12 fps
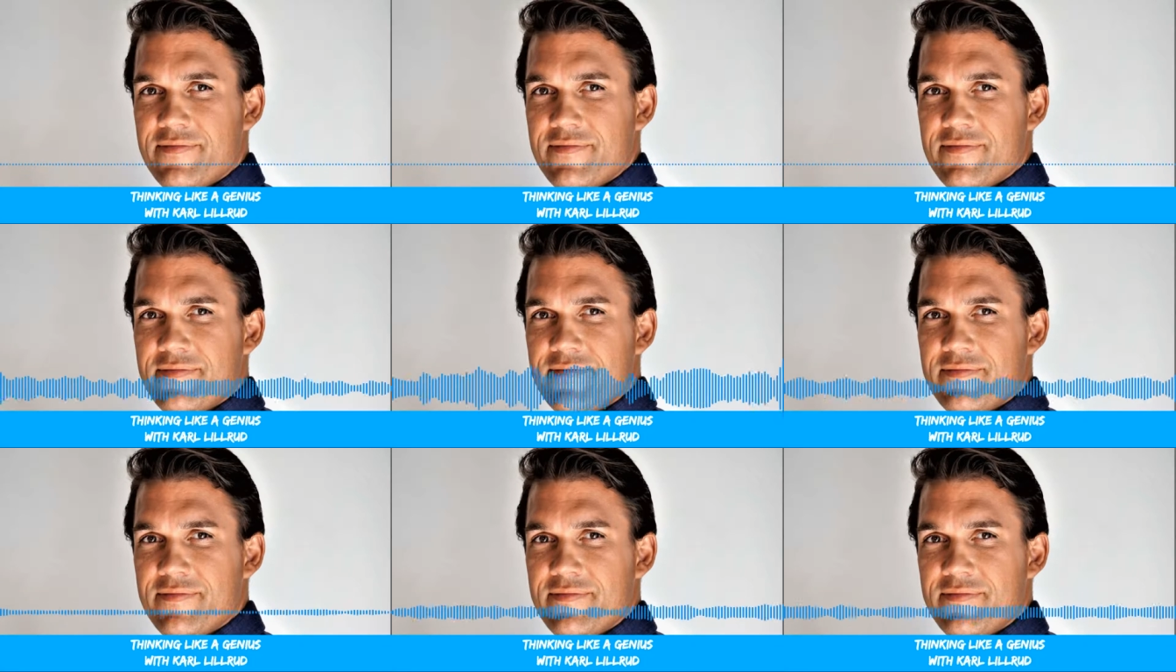
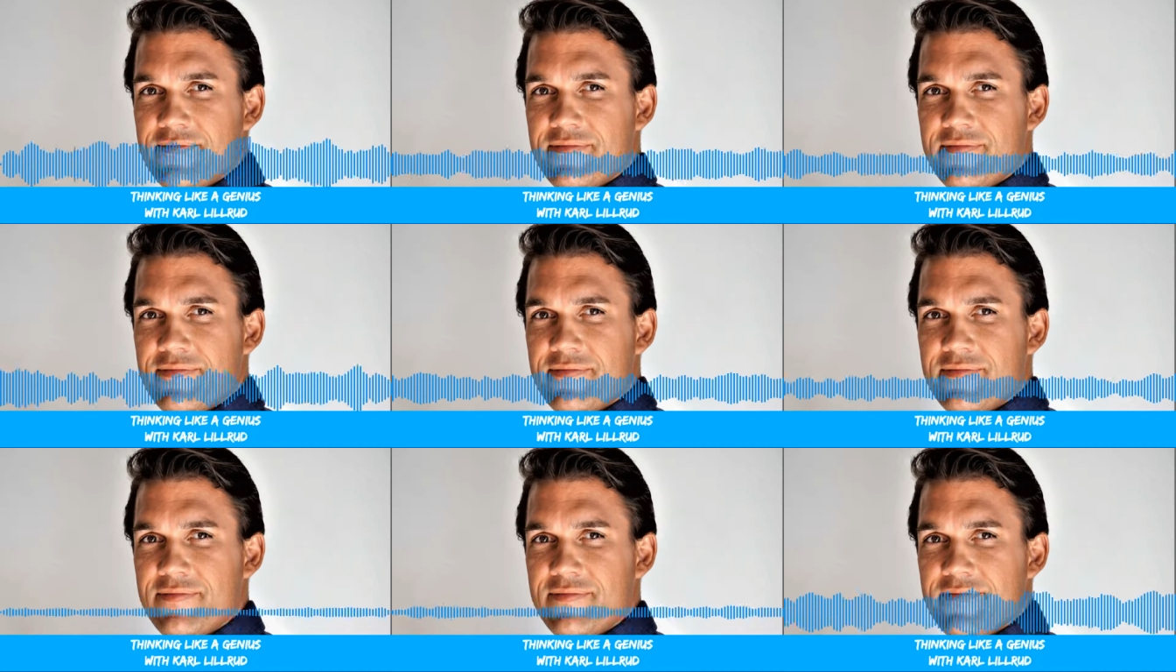And so
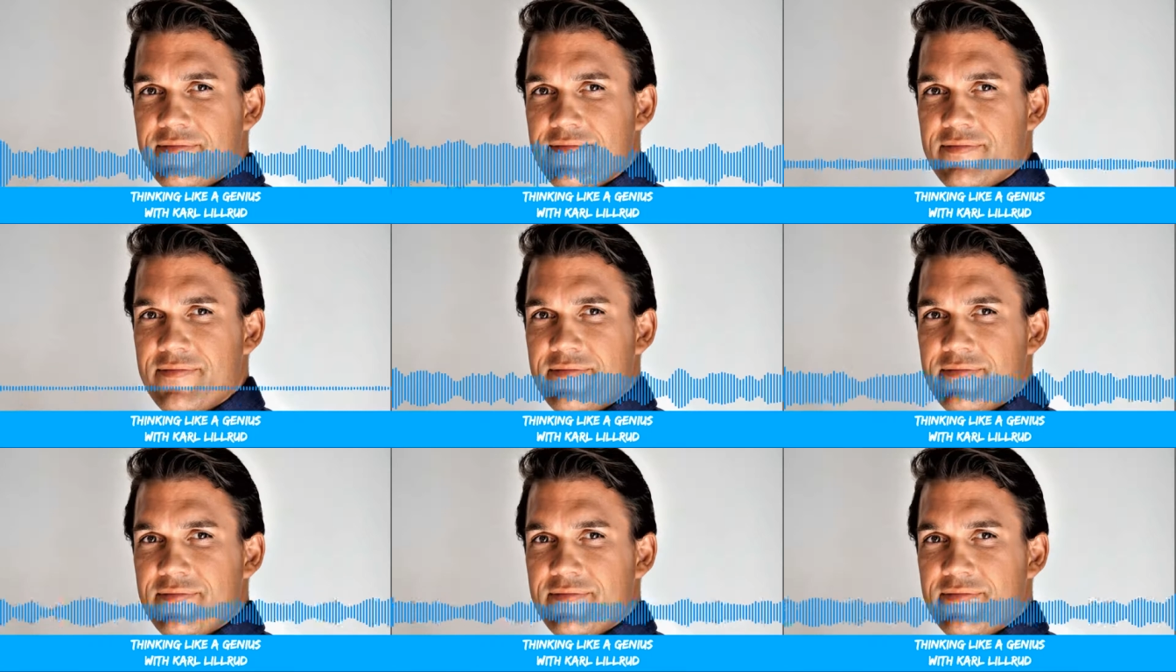I sort of
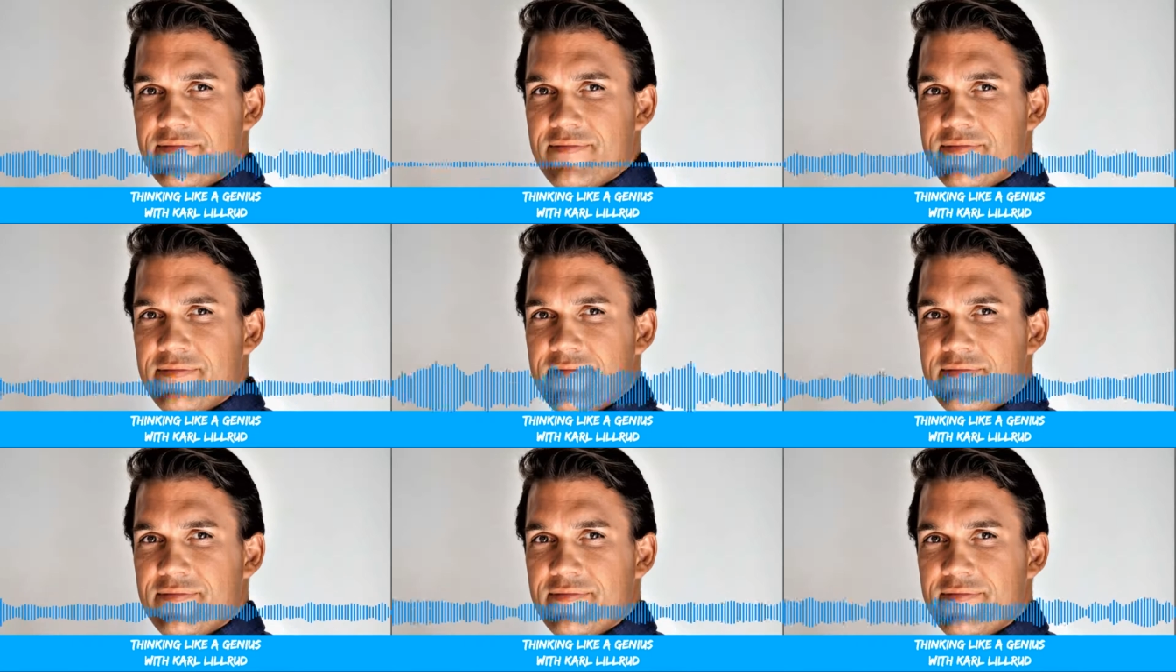draw like a
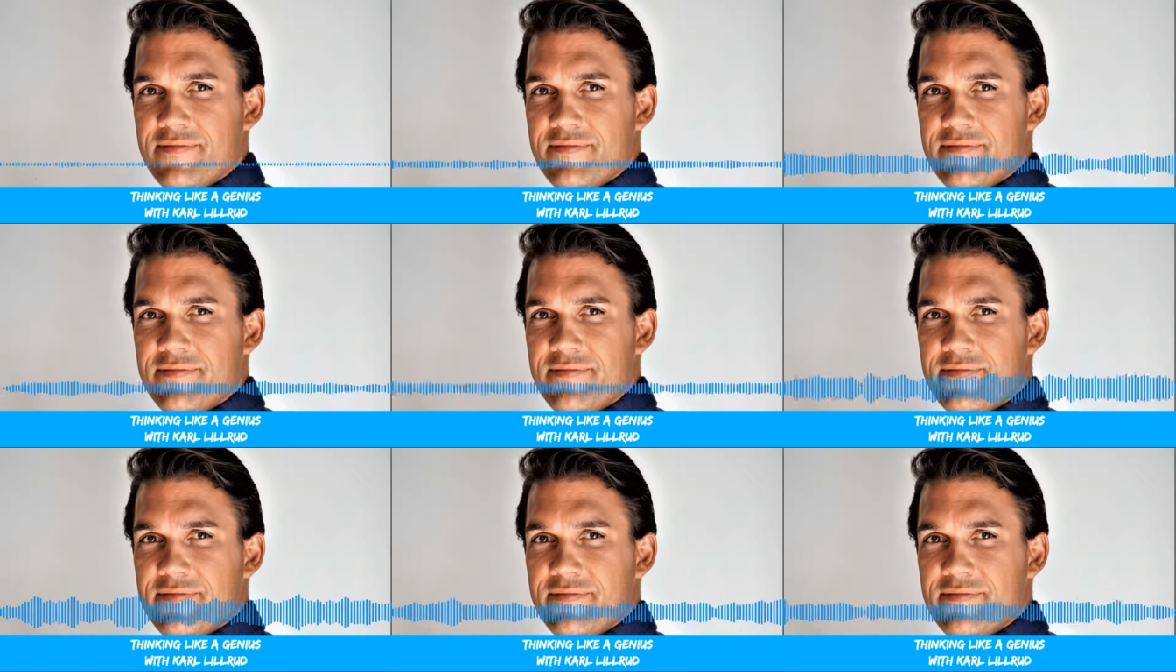mind map in
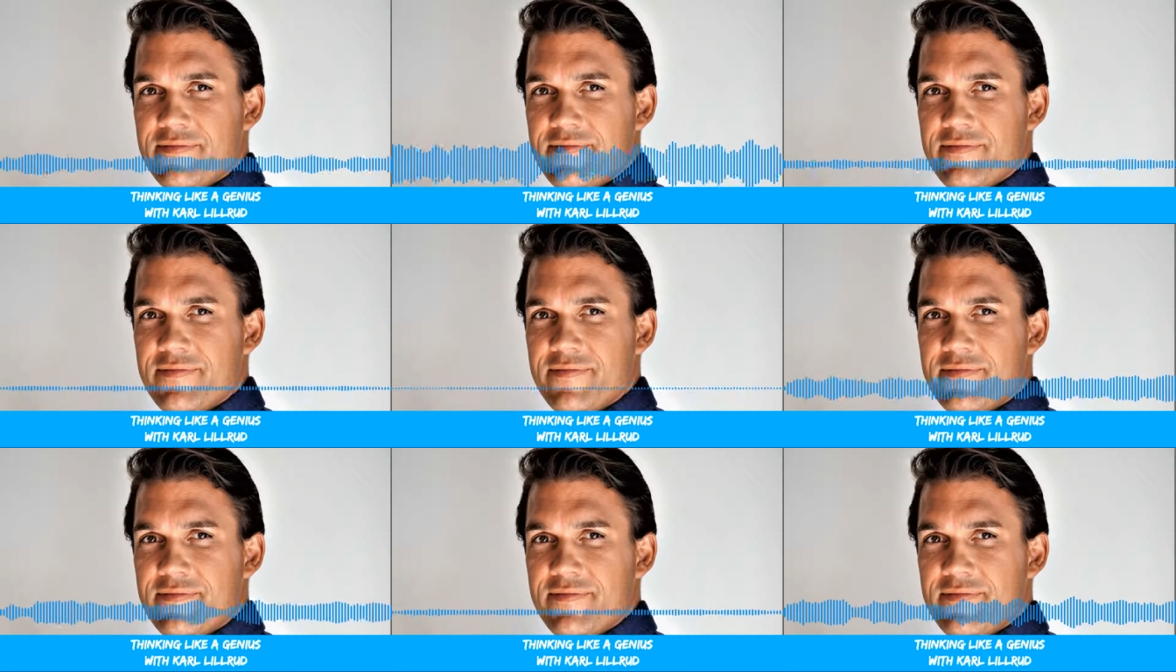my head
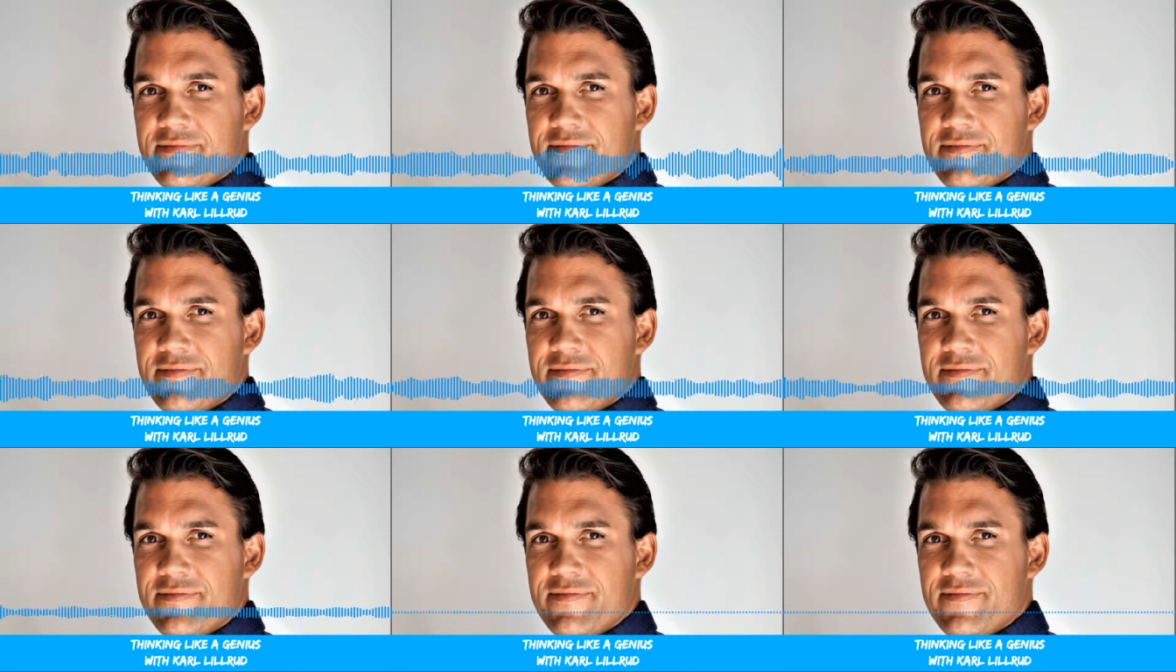with all
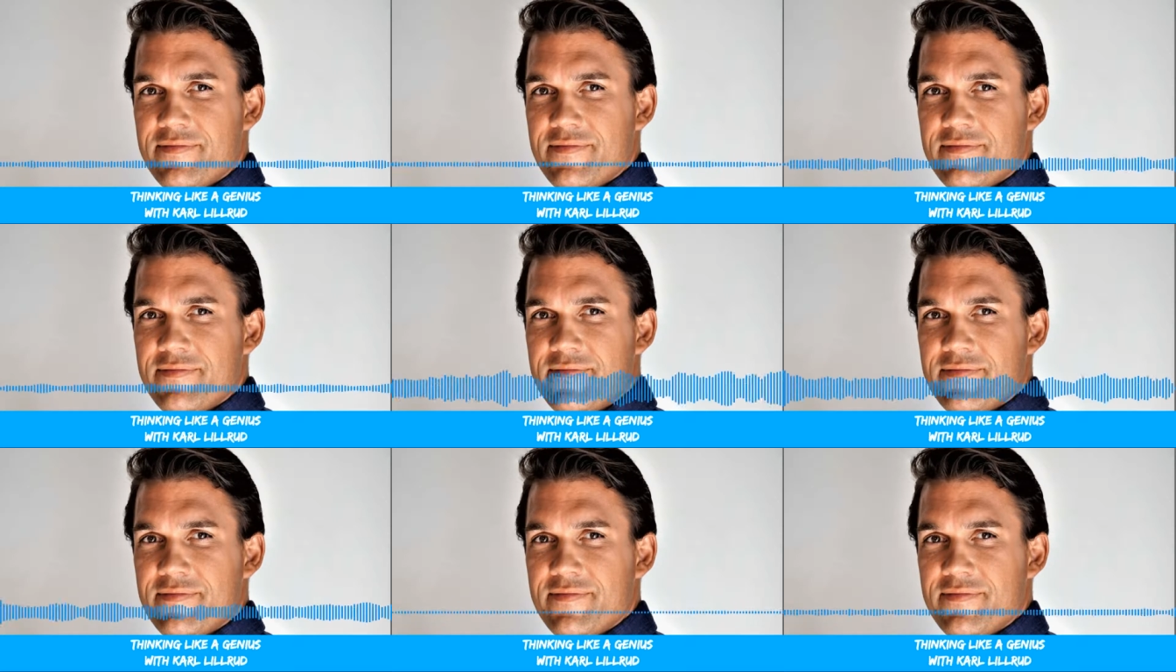these
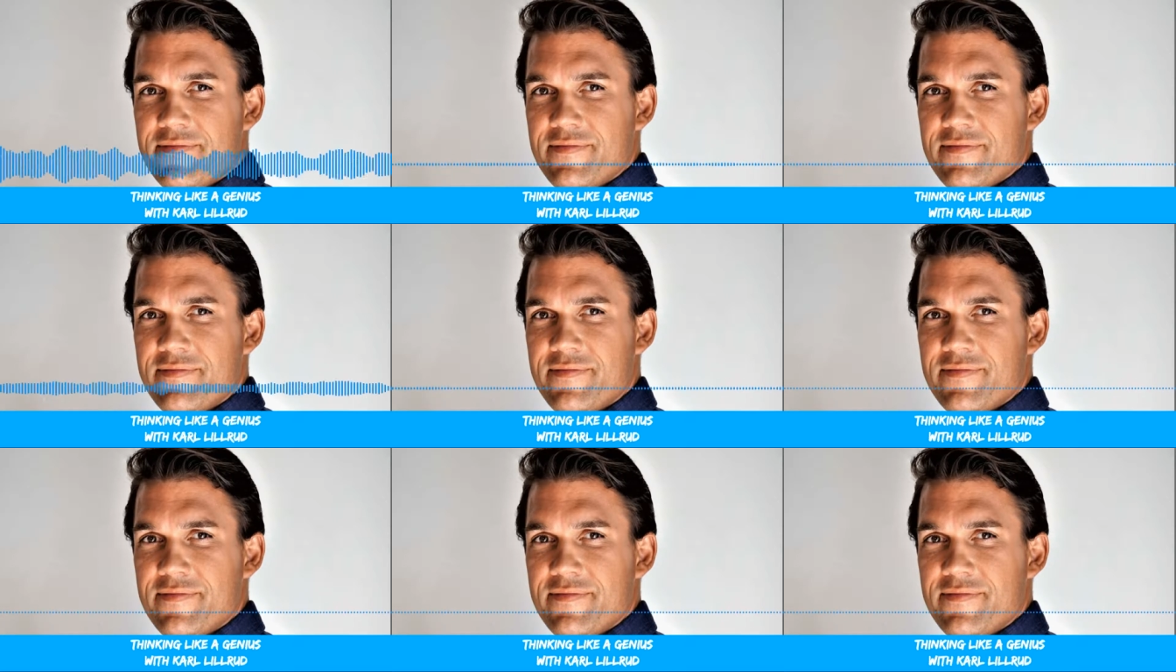dots connected.